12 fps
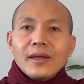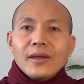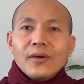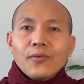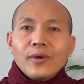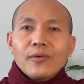
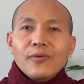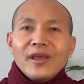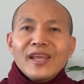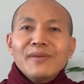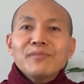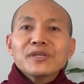when we
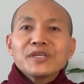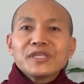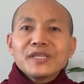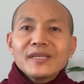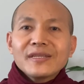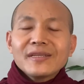
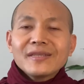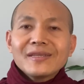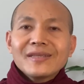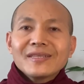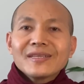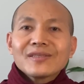emerging.
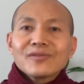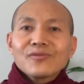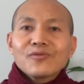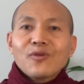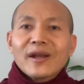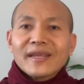This is
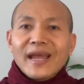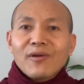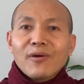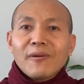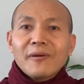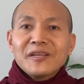one kind of
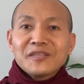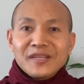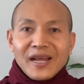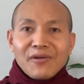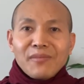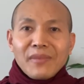inside
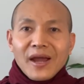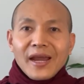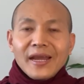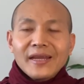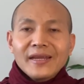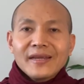of mind.
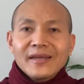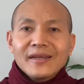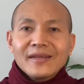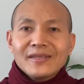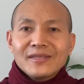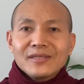
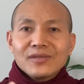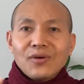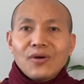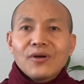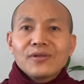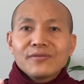This is
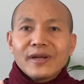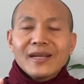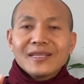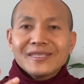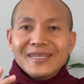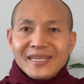all together
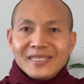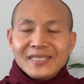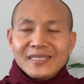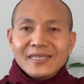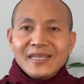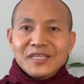six
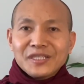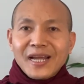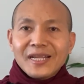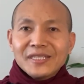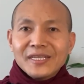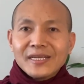inside
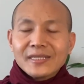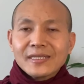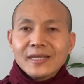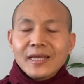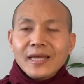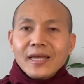six.
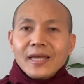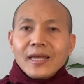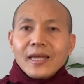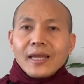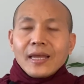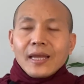
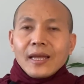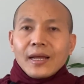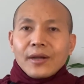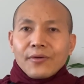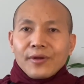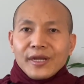
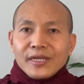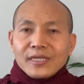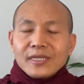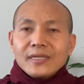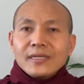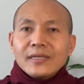Greed,
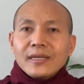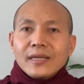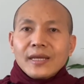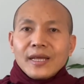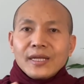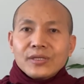
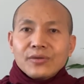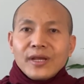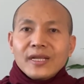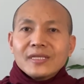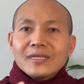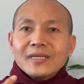
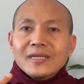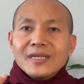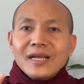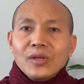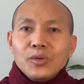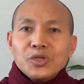hatred,
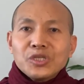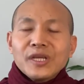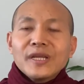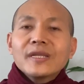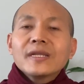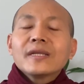
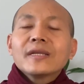delusion,